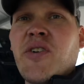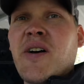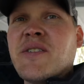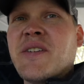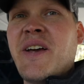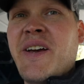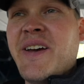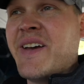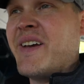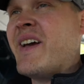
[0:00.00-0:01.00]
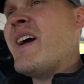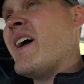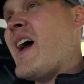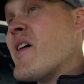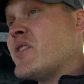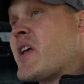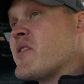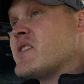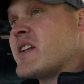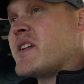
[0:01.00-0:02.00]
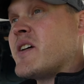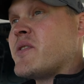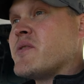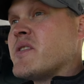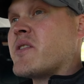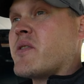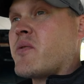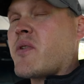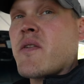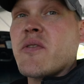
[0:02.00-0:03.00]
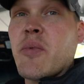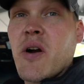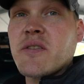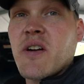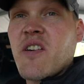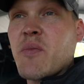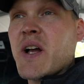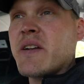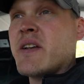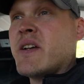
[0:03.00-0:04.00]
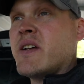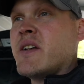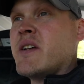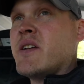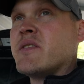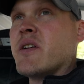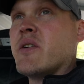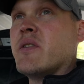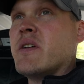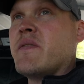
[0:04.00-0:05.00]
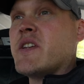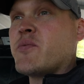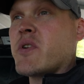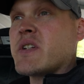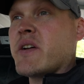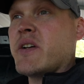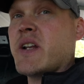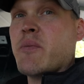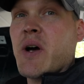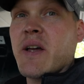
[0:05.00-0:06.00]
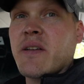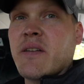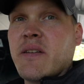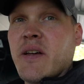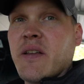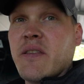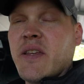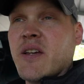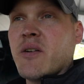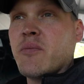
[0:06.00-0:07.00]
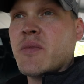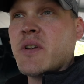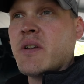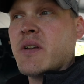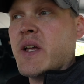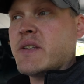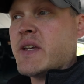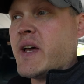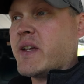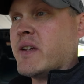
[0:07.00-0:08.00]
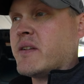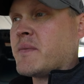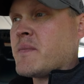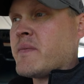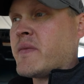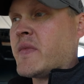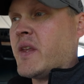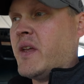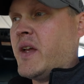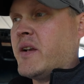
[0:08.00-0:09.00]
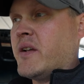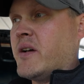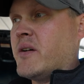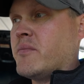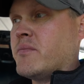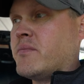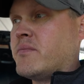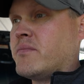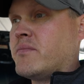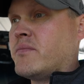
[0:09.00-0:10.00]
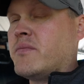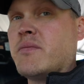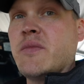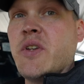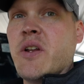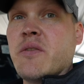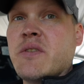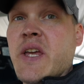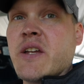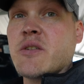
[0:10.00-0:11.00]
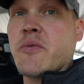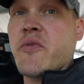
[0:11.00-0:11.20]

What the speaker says: crossed. I have another set of knuckles that are off a parts car of mine. So if this works out good, I might cut them and tack it and, you know, take it to a